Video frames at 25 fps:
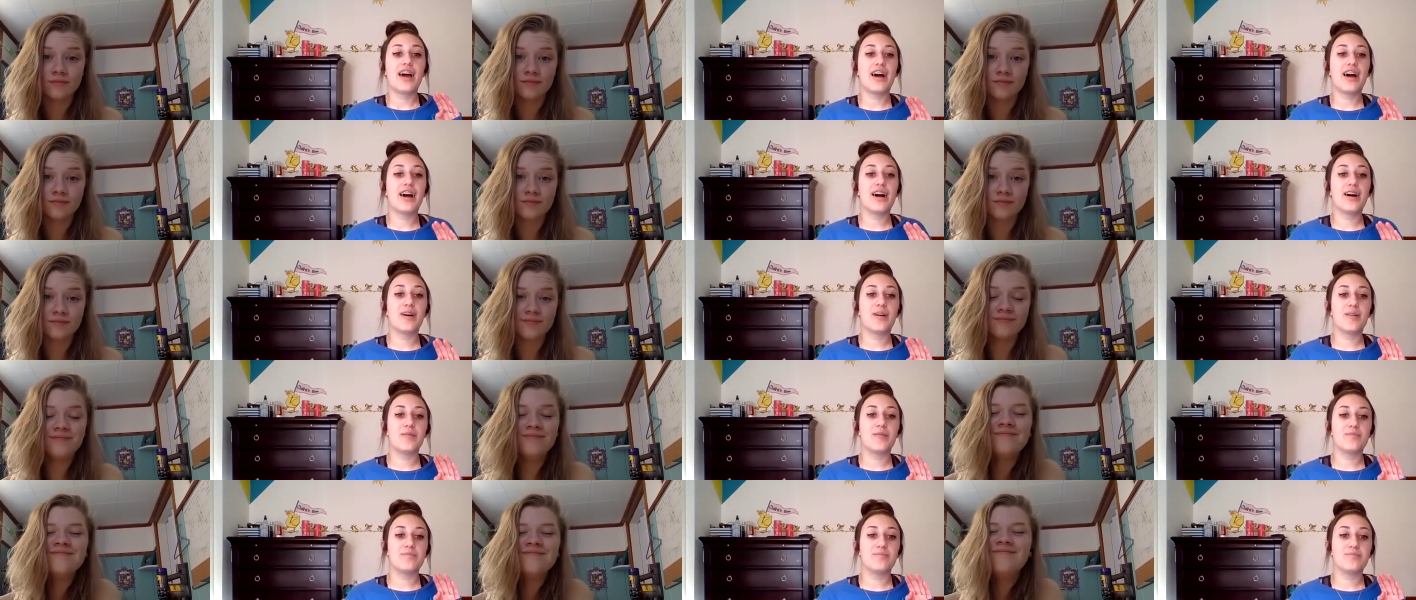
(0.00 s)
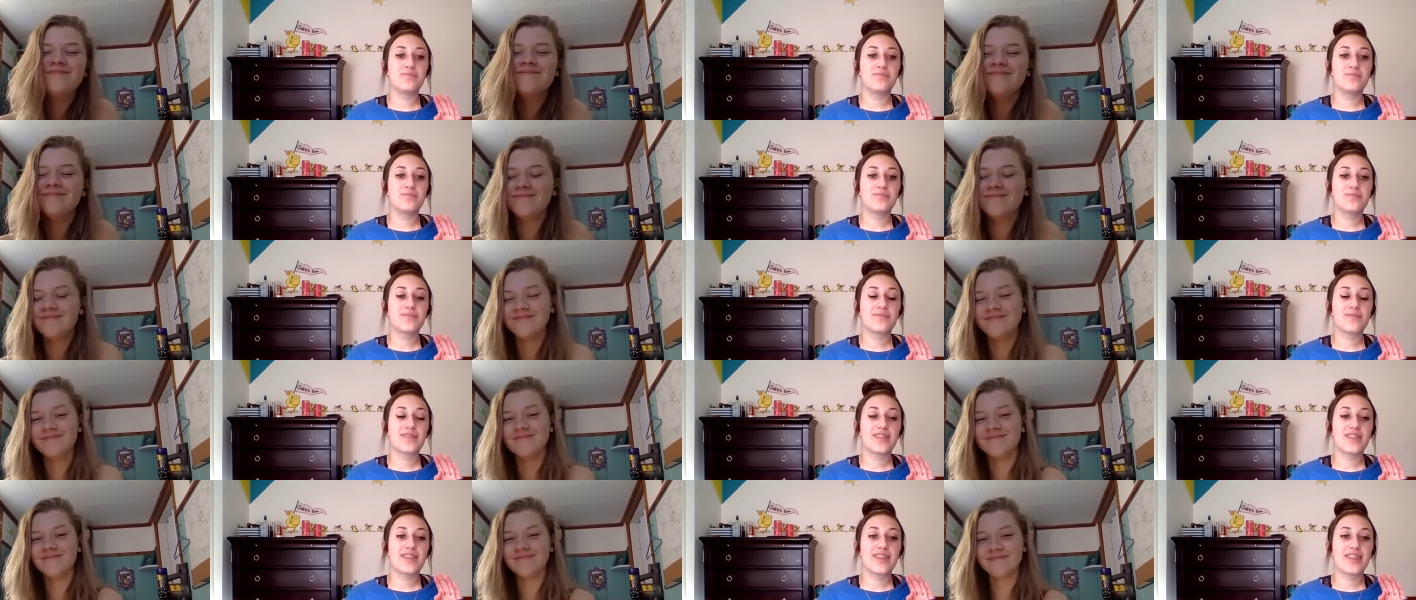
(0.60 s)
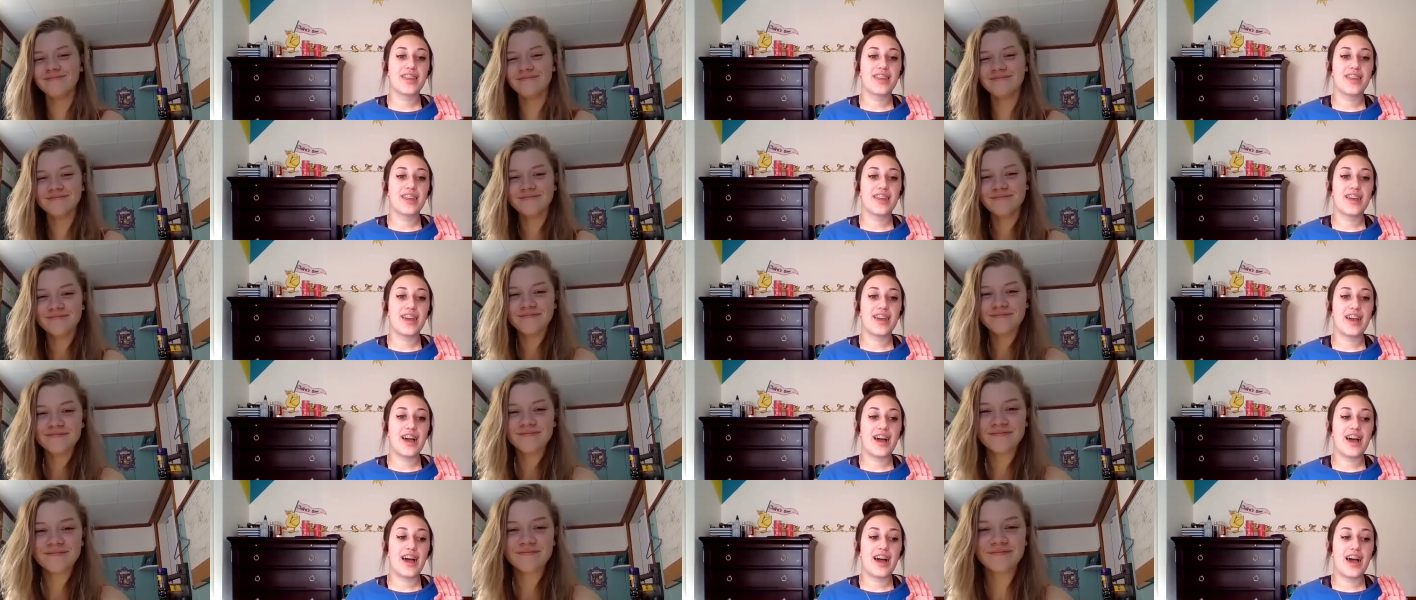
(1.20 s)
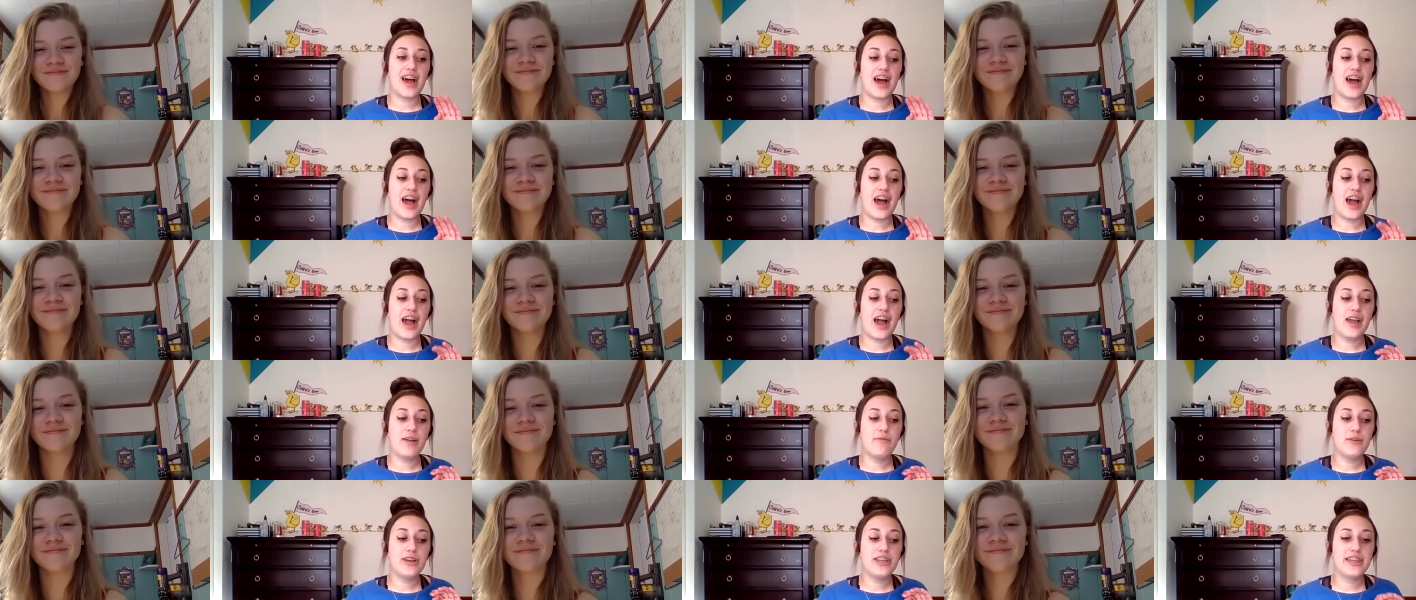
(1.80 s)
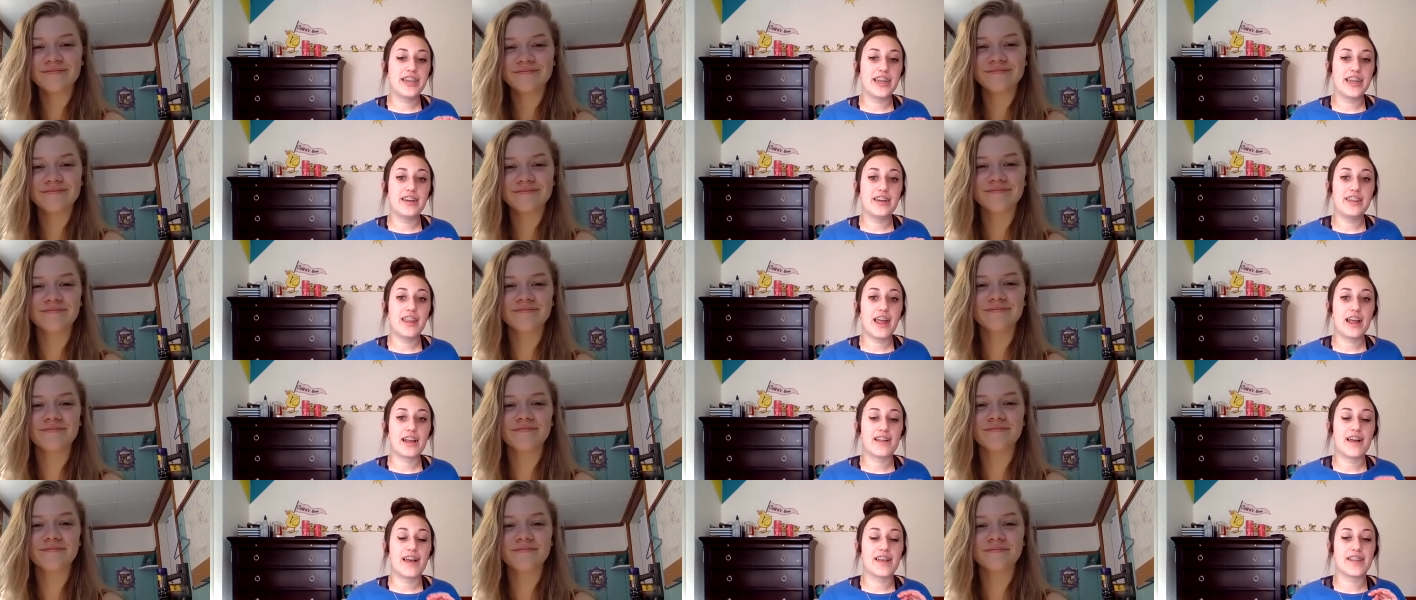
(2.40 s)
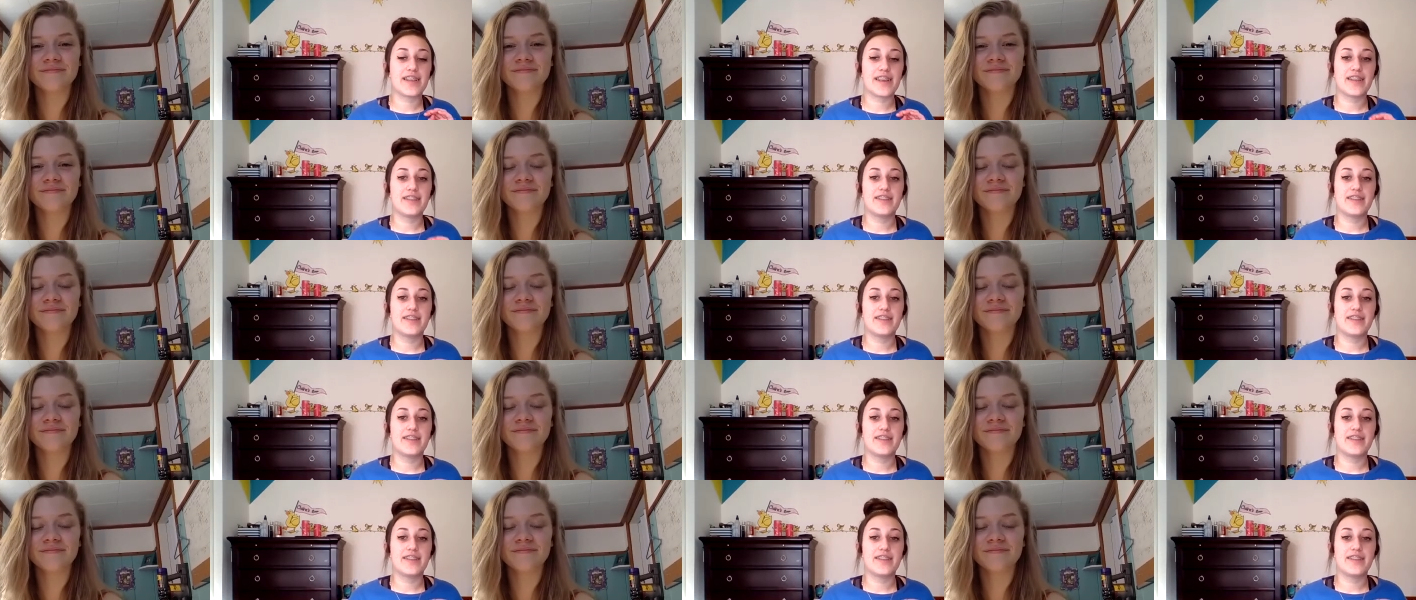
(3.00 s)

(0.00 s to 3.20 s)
Speaker 1: Um, I would get in that class,